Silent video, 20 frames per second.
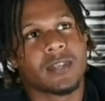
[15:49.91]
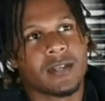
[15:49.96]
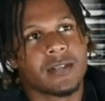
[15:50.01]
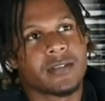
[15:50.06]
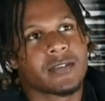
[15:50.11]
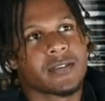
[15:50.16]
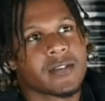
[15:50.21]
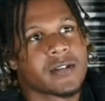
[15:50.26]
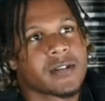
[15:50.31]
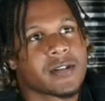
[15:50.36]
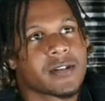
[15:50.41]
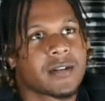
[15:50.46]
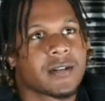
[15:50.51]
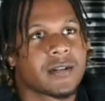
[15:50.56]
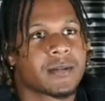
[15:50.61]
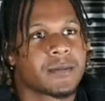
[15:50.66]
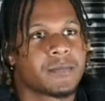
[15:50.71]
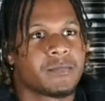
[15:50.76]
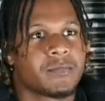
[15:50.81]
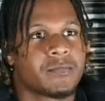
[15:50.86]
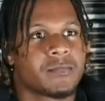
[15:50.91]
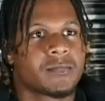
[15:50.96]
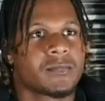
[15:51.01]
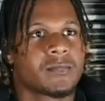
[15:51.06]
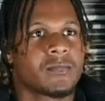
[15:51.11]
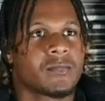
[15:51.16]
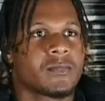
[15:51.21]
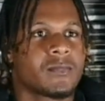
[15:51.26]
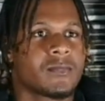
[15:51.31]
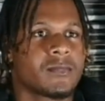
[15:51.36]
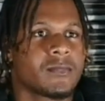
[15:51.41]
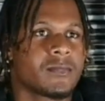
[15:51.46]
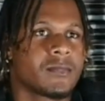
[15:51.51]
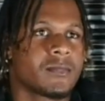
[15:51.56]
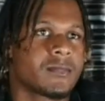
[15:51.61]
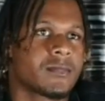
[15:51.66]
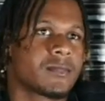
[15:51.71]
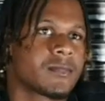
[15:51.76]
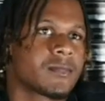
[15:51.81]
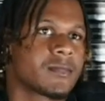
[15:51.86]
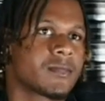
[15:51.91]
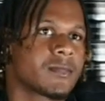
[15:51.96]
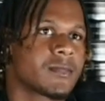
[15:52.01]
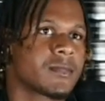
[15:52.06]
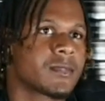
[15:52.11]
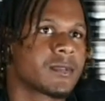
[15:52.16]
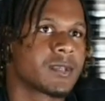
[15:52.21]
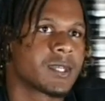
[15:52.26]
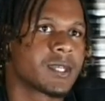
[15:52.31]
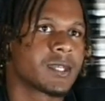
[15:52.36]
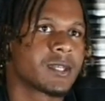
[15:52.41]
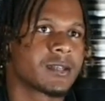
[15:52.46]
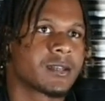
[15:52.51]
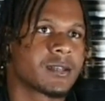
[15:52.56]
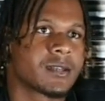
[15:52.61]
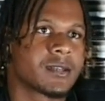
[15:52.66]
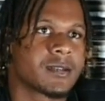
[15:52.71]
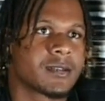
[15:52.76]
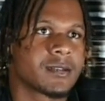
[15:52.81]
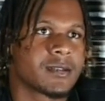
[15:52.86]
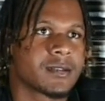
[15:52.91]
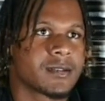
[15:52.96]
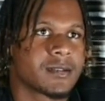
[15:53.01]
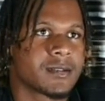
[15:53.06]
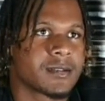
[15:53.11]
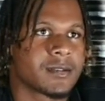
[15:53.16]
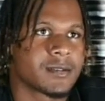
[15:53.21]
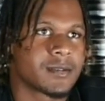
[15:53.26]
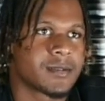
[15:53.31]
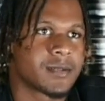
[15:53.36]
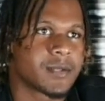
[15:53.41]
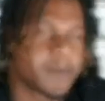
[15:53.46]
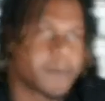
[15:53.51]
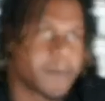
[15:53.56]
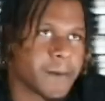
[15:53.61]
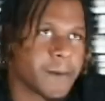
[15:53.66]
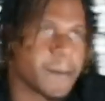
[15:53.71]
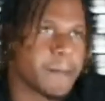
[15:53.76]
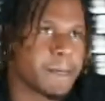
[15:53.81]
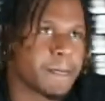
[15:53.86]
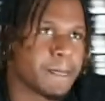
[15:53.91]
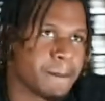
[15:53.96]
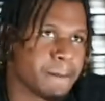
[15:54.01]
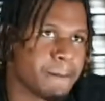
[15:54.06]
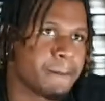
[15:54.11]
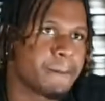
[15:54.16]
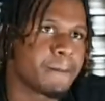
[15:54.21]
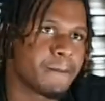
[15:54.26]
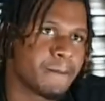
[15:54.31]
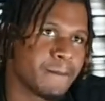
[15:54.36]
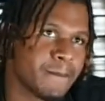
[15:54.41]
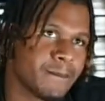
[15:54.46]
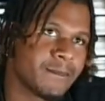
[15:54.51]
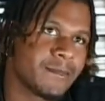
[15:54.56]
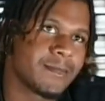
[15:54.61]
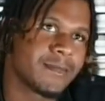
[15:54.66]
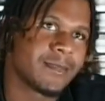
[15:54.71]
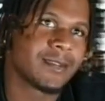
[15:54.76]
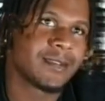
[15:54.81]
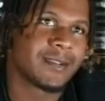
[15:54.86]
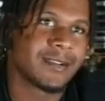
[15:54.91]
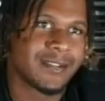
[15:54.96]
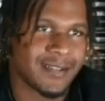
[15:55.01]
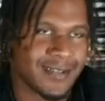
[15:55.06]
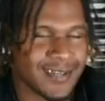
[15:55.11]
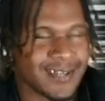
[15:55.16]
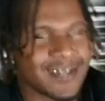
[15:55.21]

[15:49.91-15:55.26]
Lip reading: All right, look, man, I really appreciate you for coming on Just Flex TV, The Block. This was really dope.